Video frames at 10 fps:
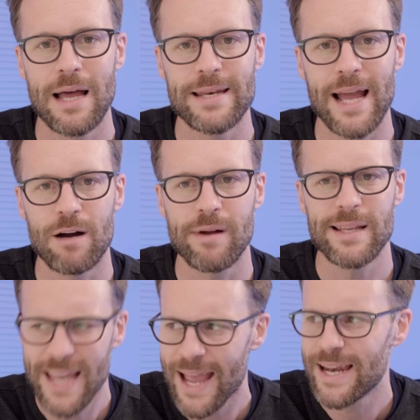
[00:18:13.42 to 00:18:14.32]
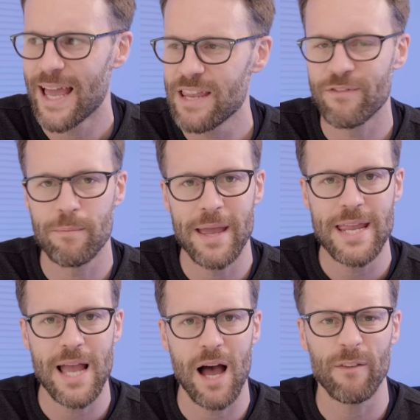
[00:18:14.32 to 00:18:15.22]
Now, it's getting late for
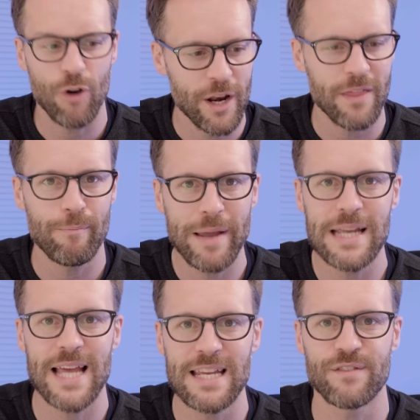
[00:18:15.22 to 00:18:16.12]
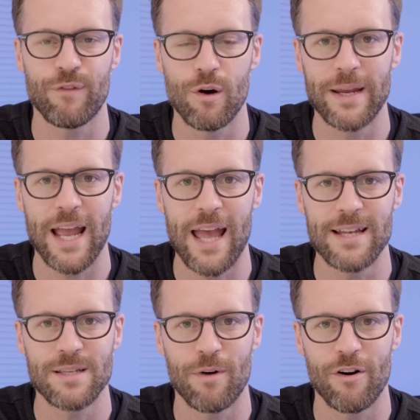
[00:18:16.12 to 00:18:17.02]
me. I've got another big day's filming
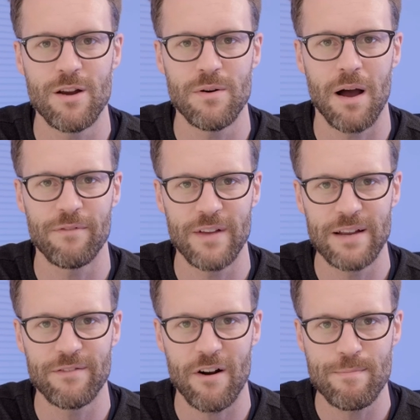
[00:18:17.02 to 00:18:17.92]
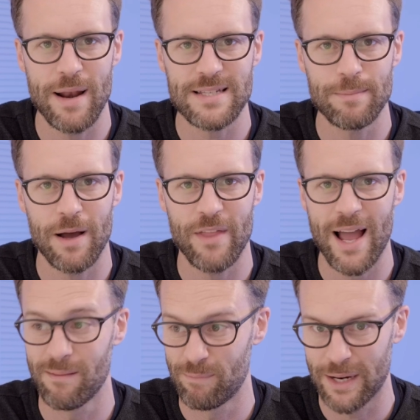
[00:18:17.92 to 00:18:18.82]
ahead tomorrow. I'm feeling very blessed about
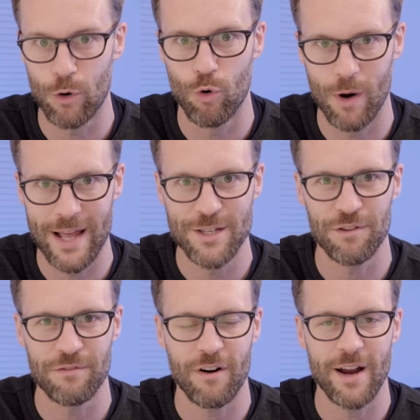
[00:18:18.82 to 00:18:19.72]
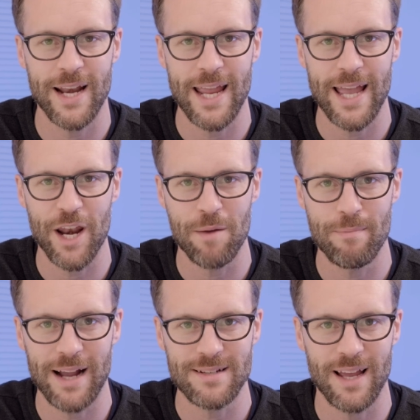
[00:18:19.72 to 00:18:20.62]
that, but it all ends on Friday and I'm
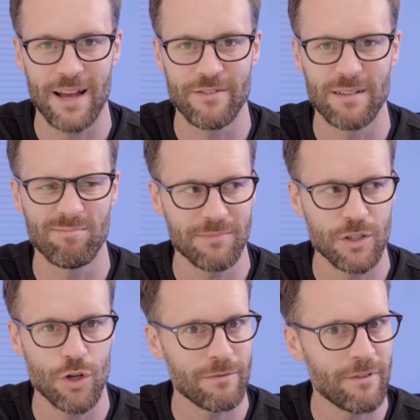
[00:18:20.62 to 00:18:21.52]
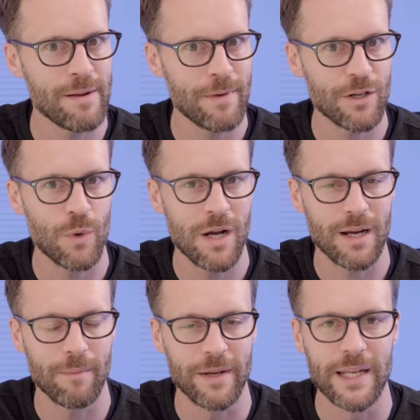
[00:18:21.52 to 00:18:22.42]
back to having not very much work
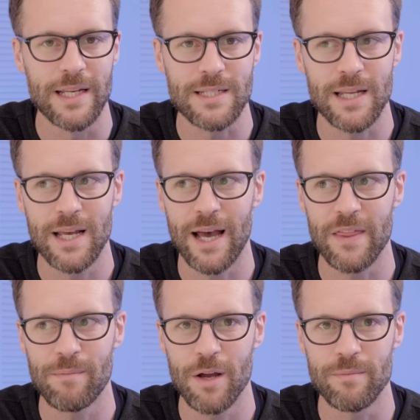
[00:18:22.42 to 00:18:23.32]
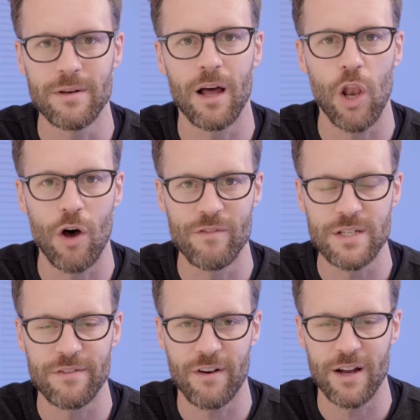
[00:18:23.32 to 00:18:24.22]
coming in as at the moment a lot of
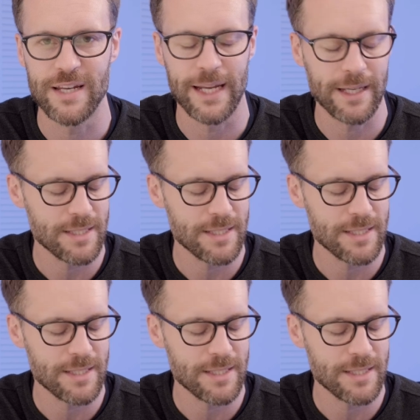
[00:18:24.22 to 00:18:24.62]
us are finding.